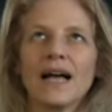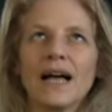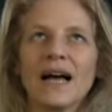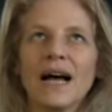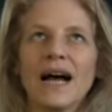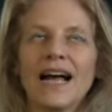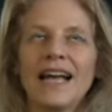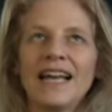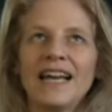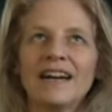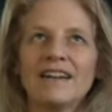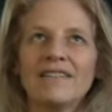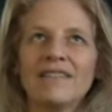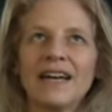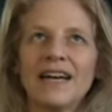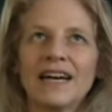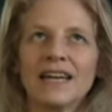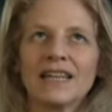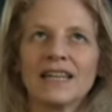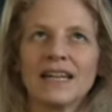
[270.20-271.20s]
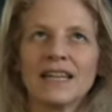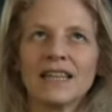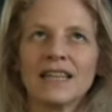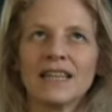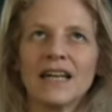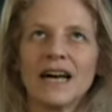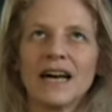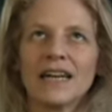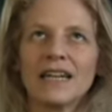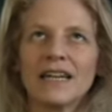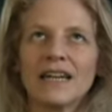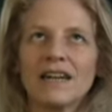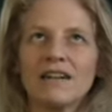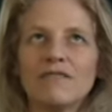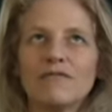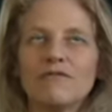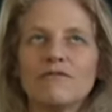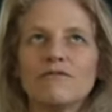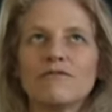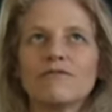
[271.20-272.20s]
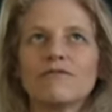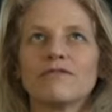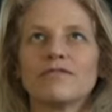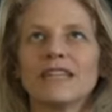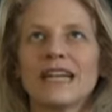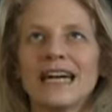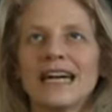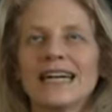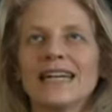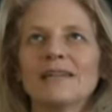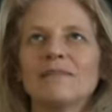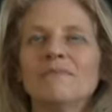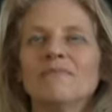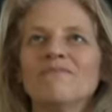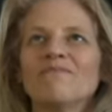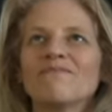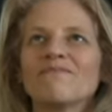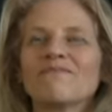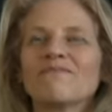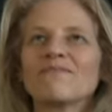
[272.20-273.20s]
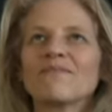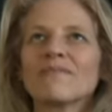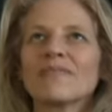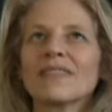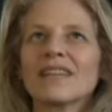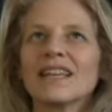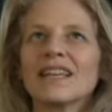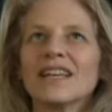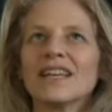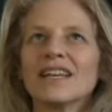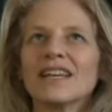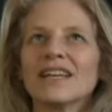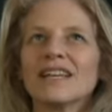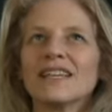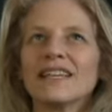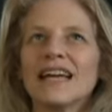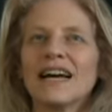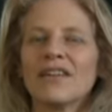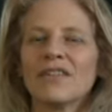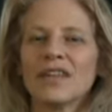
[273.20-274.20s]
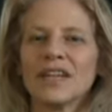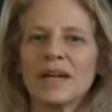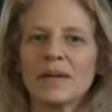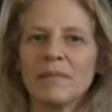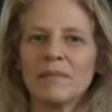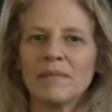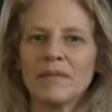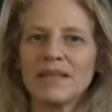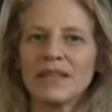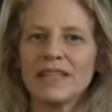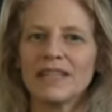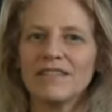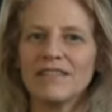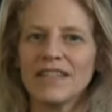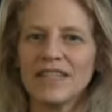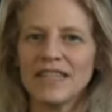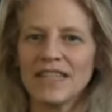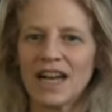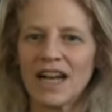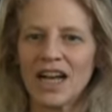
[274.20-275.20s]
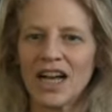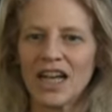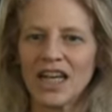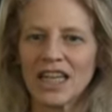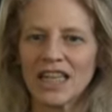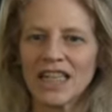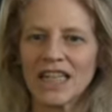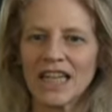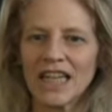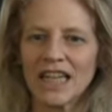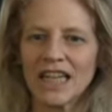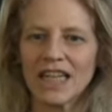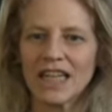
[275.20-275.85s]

I have had a lot of time now that I'm living on